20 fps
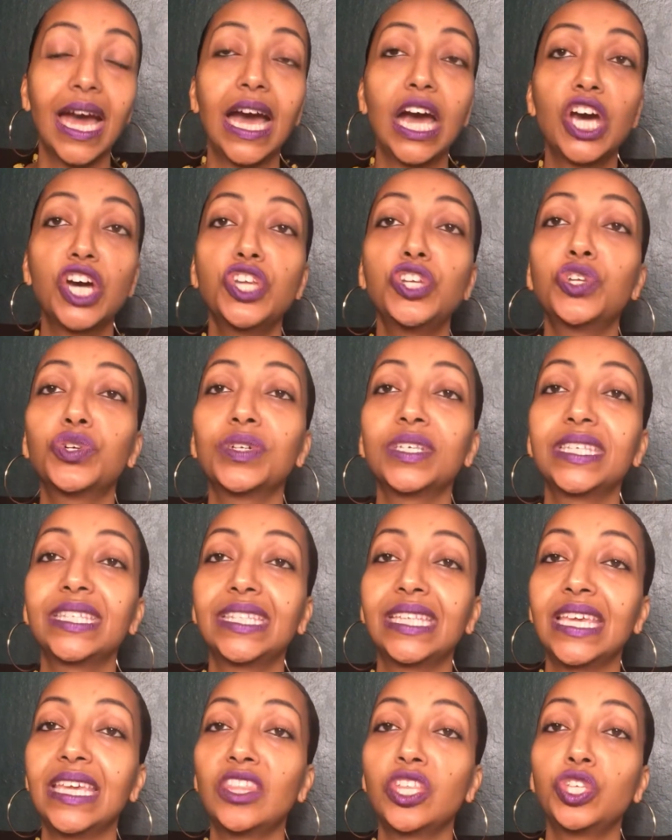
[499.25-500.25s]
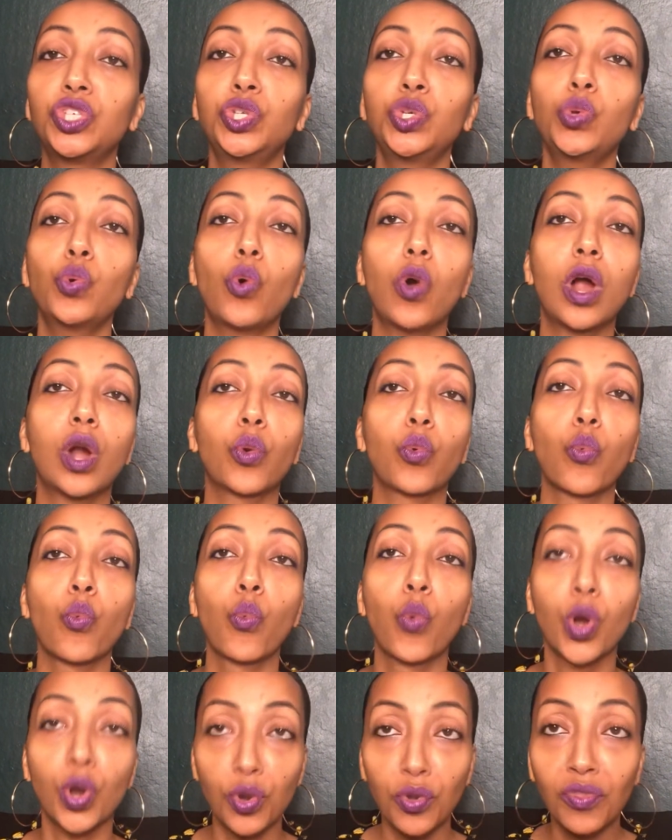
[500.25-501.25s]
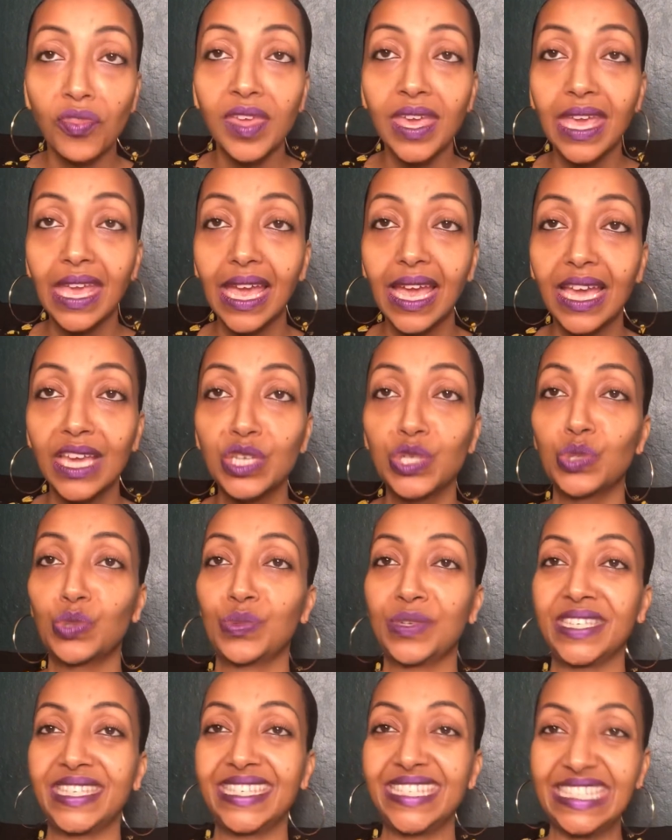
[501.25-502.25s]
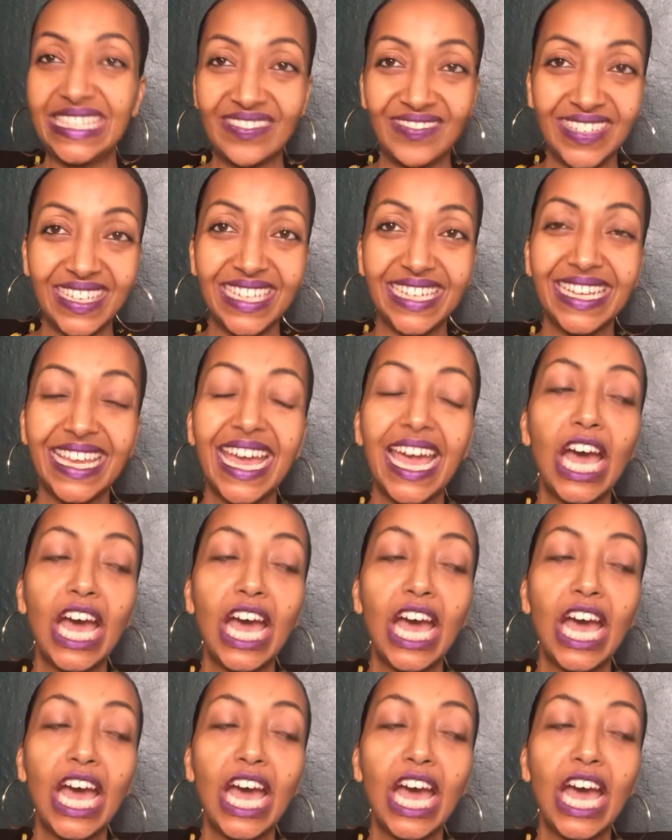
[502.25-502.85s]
Understand that you are worthy to receive it.